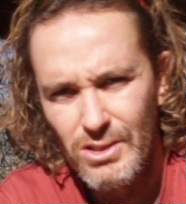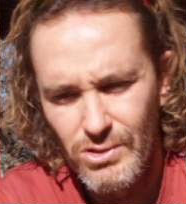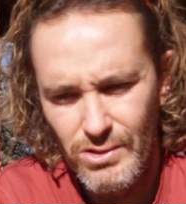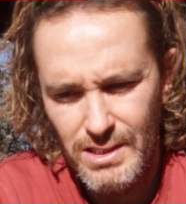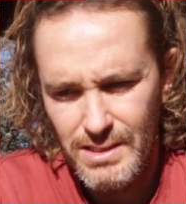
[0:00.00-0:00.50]

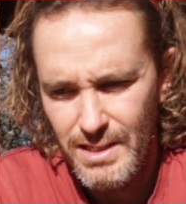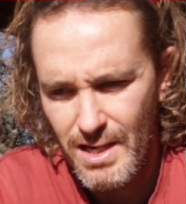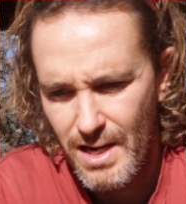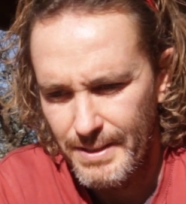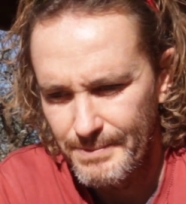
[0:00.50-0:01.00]
to the
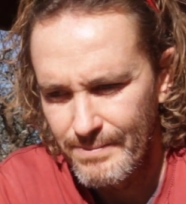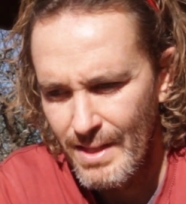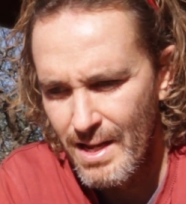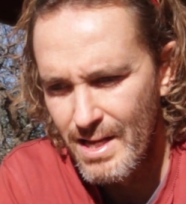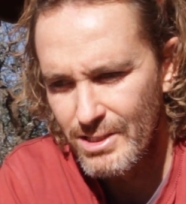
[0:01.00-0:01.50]
CDI.
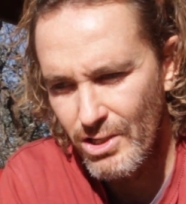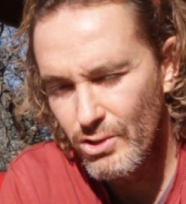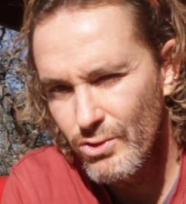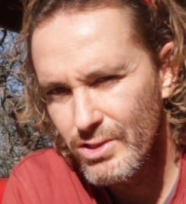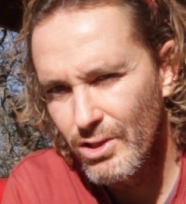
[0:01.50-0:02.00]
So it
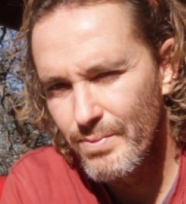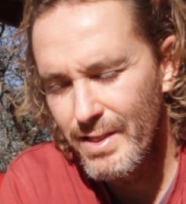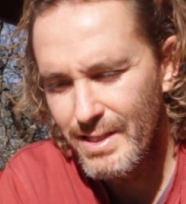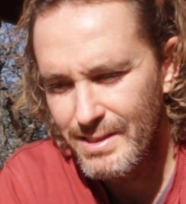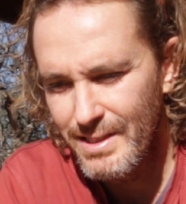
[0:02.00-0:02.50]
could still be
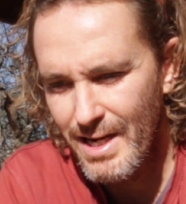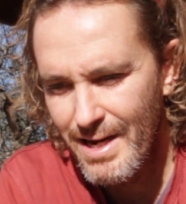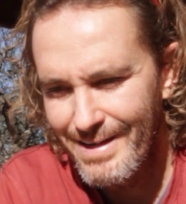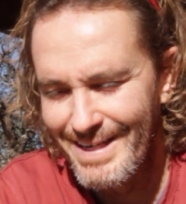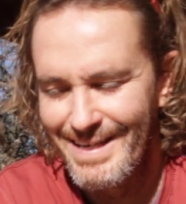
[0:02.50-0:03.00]
the
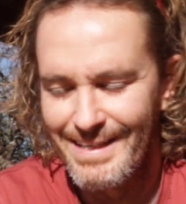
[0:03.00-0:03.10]
CDI,